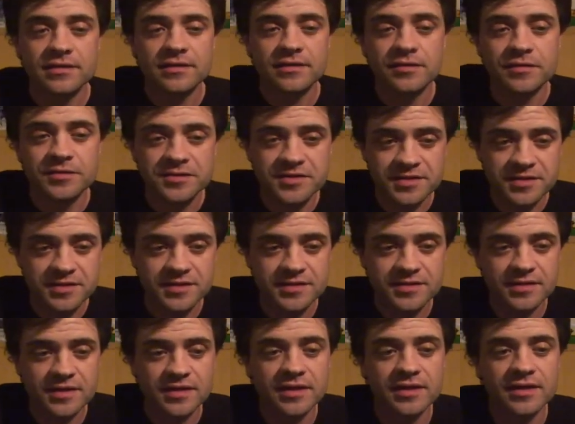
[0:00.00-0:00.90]

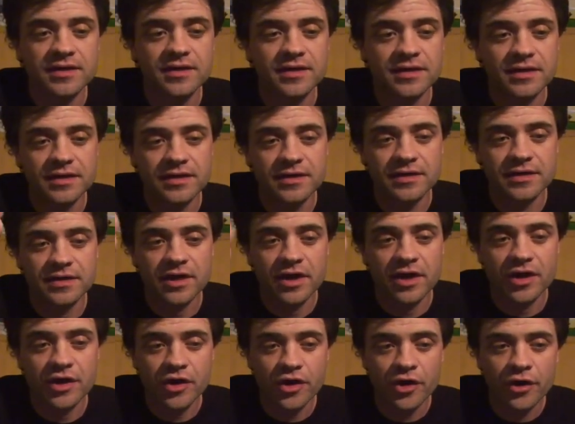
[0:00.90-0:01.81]
uses
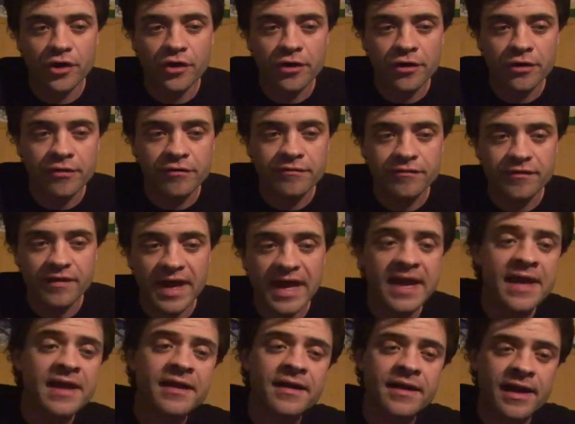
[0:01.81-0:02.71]
a curve
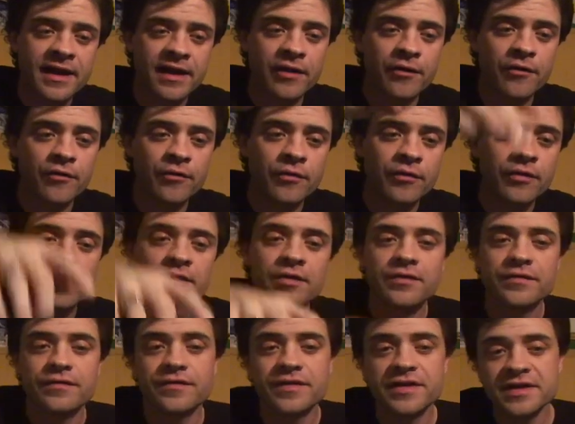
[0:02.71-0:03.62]
and an angle.
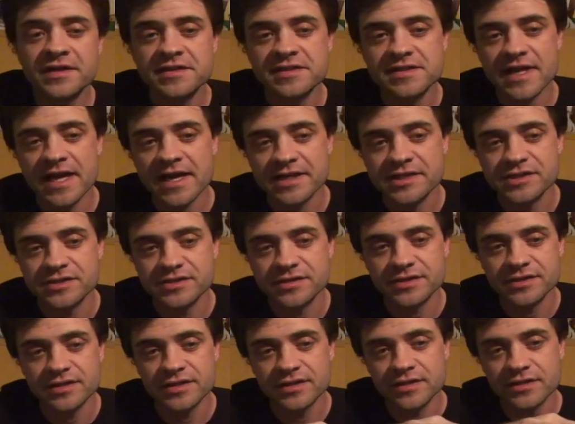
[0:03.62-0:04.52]
This
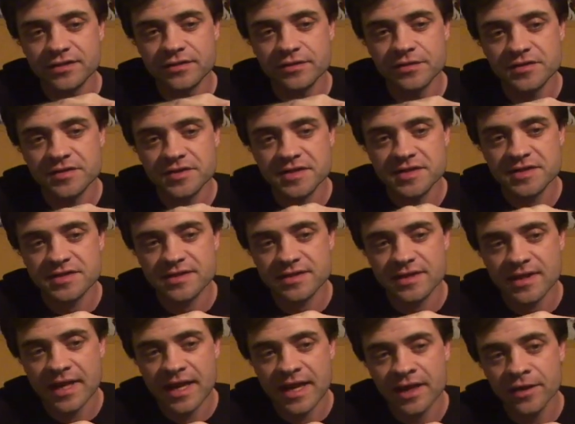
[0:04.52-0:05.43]
actually uses
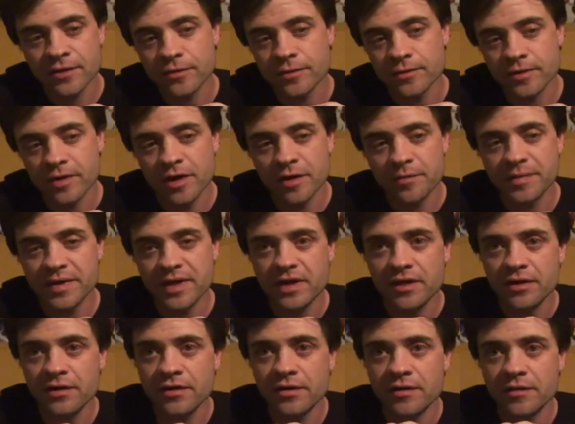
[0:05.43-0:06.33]
an angle up
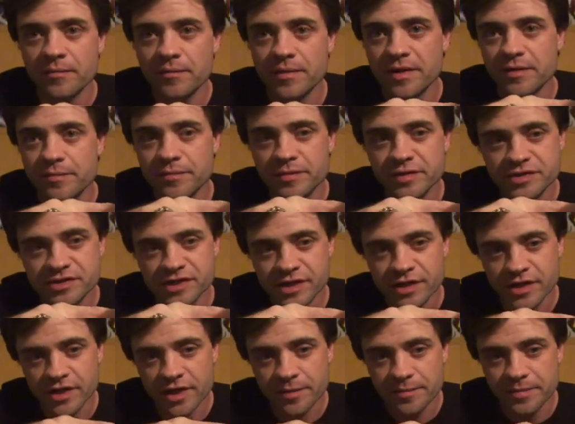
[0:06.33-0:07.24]
here by the
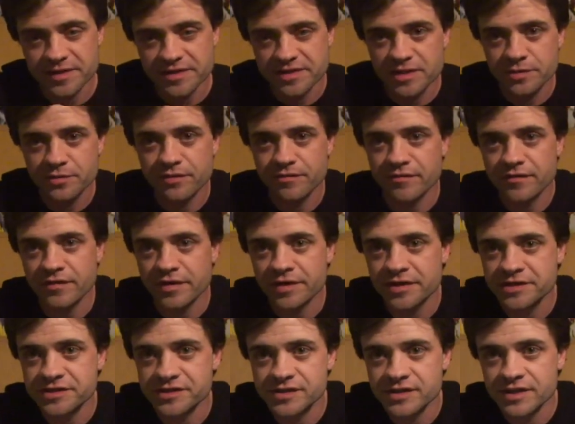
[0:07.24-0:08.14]
bushing cup. It's in
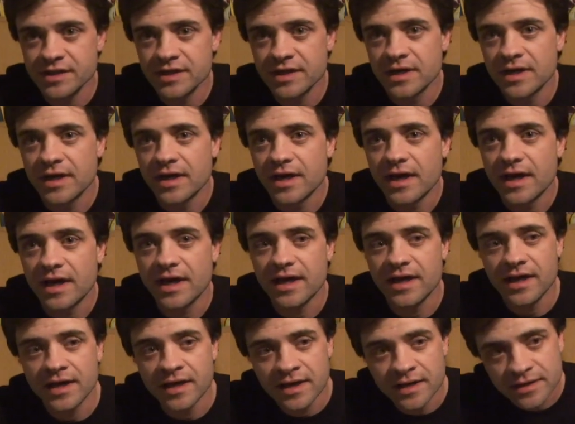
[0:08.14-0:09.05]
reverse,
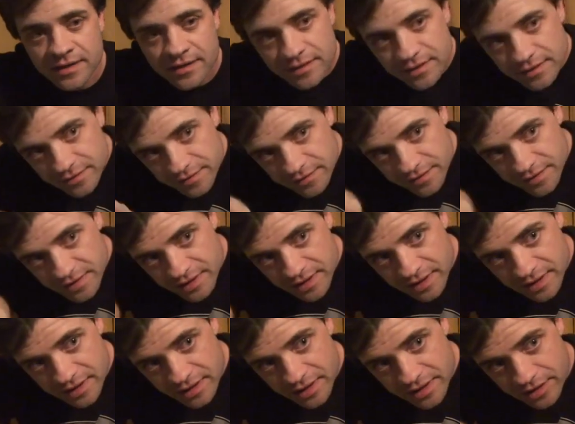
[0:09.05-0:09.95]
and
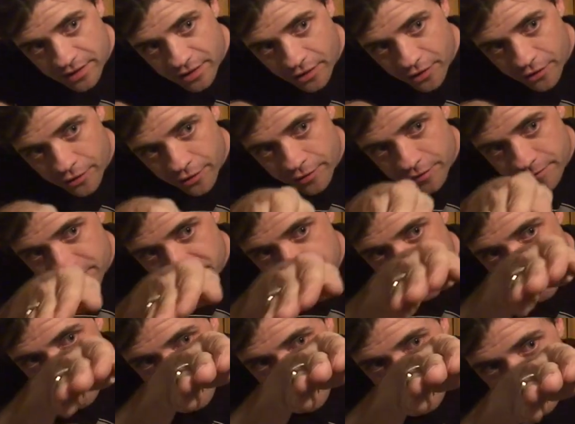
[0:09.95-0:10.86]
then it
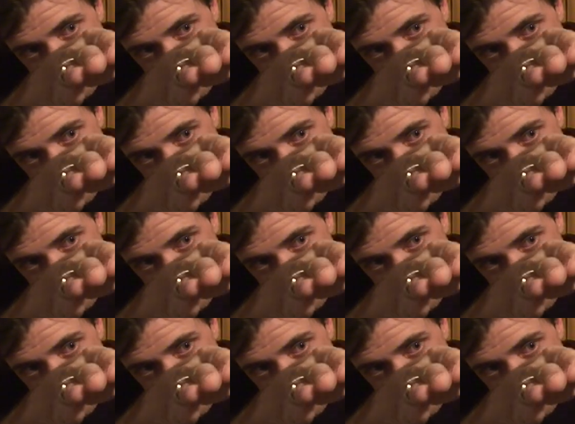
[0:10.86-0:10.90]
curves